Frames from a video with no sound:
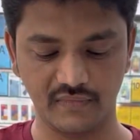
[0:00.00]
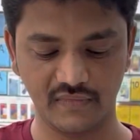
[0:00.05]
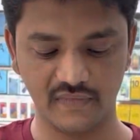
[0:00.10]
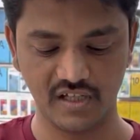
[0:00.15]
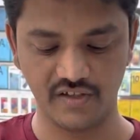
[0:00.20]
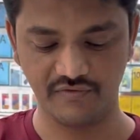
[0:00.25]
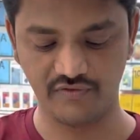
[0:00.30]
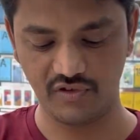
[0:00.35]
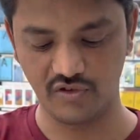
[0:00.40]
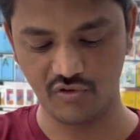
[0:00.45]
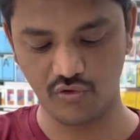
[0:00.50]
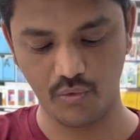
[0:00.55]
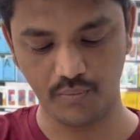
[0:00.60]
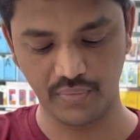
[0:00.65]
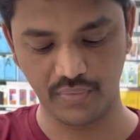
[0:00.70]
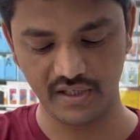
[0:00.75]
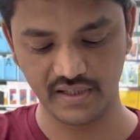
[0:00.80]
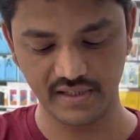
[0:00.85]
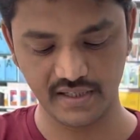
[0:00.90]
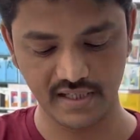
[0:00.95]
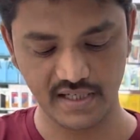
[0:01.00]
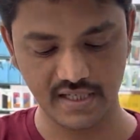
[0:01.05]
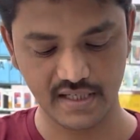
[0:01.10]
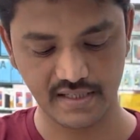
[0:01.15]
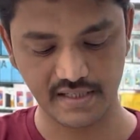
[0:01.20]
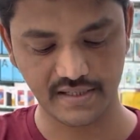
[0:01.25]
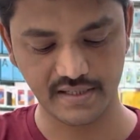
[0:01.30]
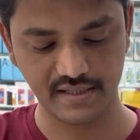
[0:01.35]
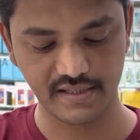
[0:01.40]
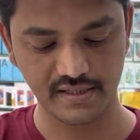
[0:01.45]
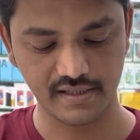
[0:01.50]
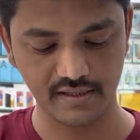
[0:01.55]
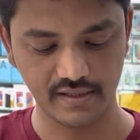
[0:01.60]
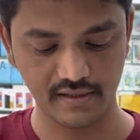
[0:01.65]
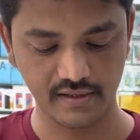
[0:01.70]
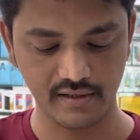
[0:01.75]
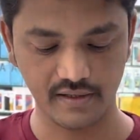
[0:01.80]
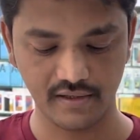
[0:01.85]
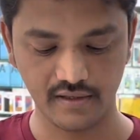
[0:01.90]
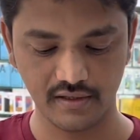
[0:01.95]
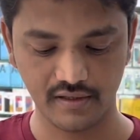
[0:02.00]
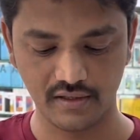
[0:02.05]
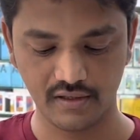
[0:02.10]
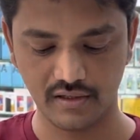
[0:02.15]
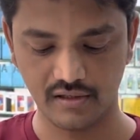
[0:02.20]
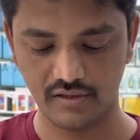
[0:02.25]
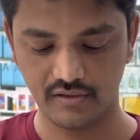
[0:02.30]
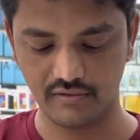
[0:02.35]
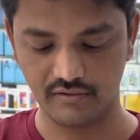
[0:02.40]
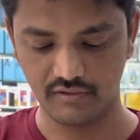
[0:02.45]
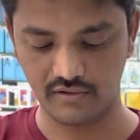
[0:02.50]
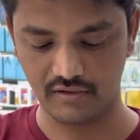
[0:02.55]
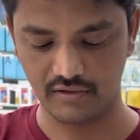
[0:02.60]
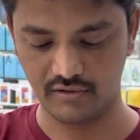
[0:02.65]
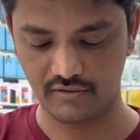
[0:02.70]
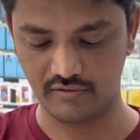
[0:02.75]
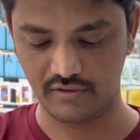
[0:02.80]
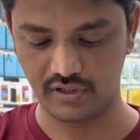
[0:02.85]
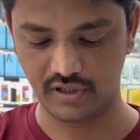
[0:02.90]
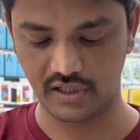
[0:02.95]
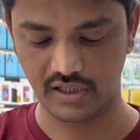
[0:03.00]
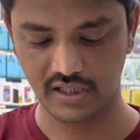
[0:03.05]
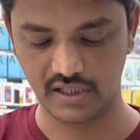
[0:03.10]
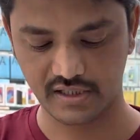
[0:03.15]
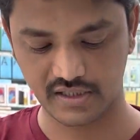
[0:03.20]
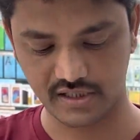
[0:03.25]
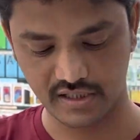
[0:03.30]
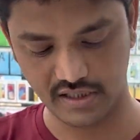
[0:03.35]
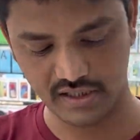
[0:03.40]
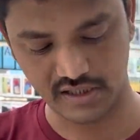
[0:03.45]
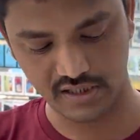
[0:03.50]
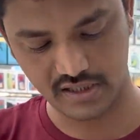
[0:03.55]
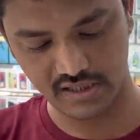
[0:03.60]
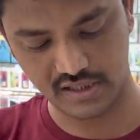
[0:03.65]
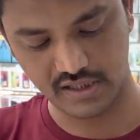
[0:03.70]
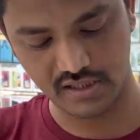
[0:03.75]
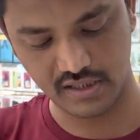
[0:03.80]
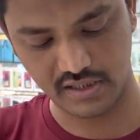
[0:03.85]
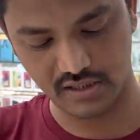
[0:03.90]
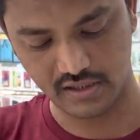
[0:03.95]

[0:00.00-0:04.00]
If you open this, you'll get it.